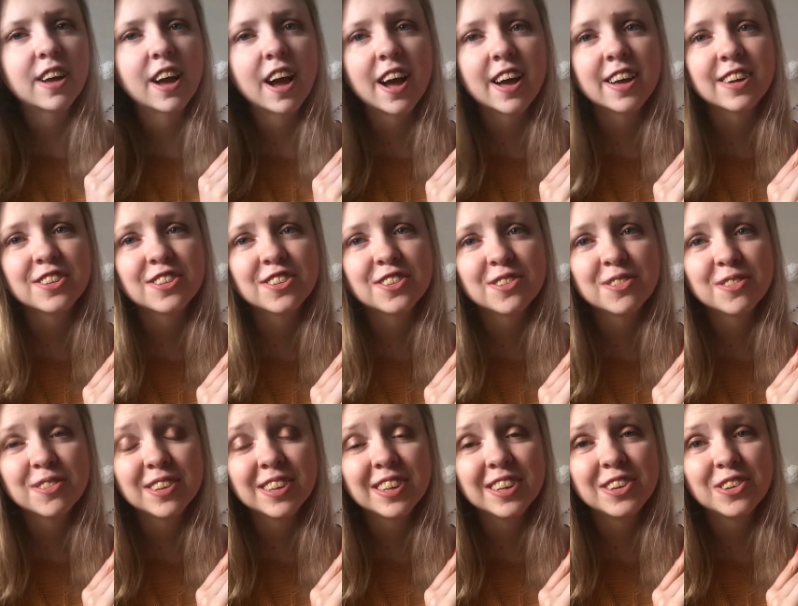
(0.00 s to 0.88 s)
I just
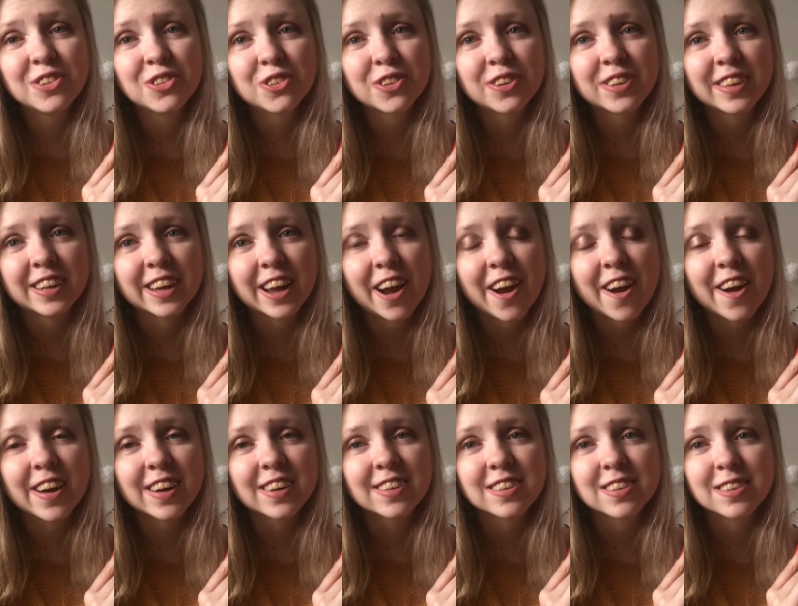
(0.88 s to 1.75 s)
really enjoy the
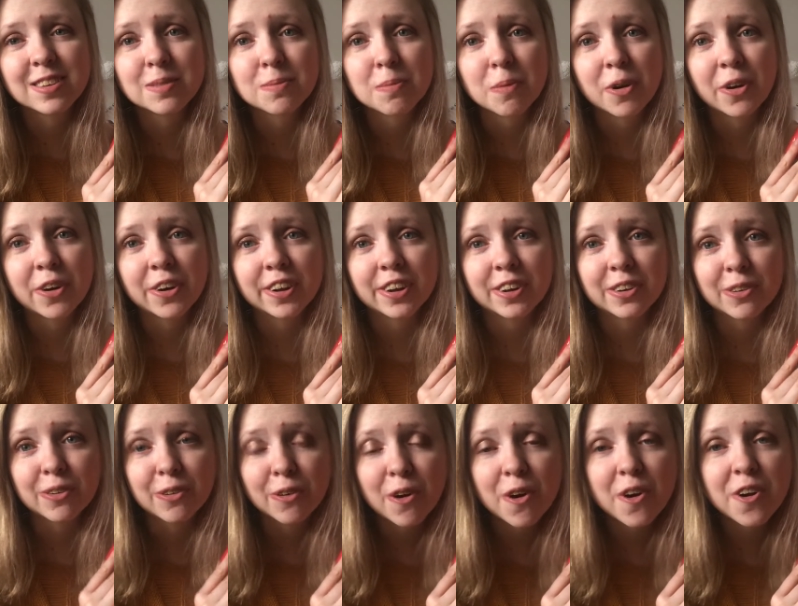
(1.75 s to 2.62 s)
characters. Morrigan
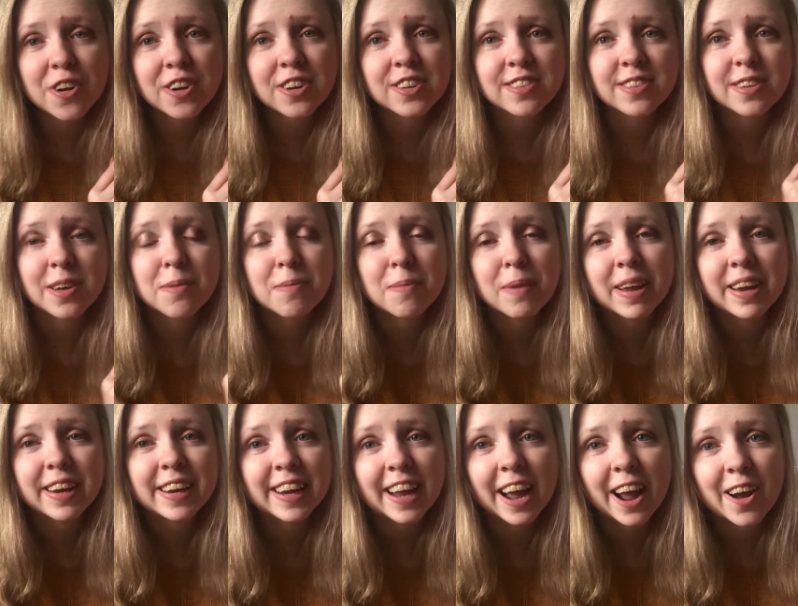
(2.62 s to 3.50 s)
Crow is our
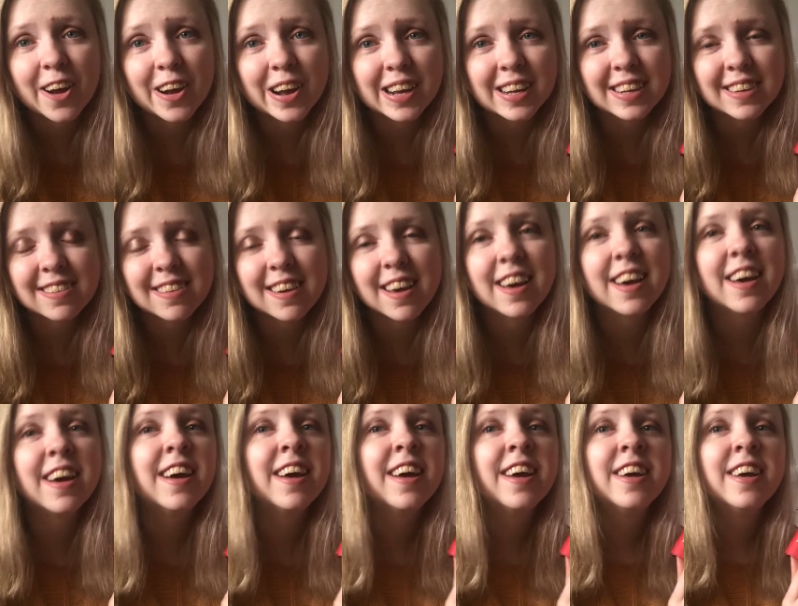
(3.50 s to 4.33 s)
main character.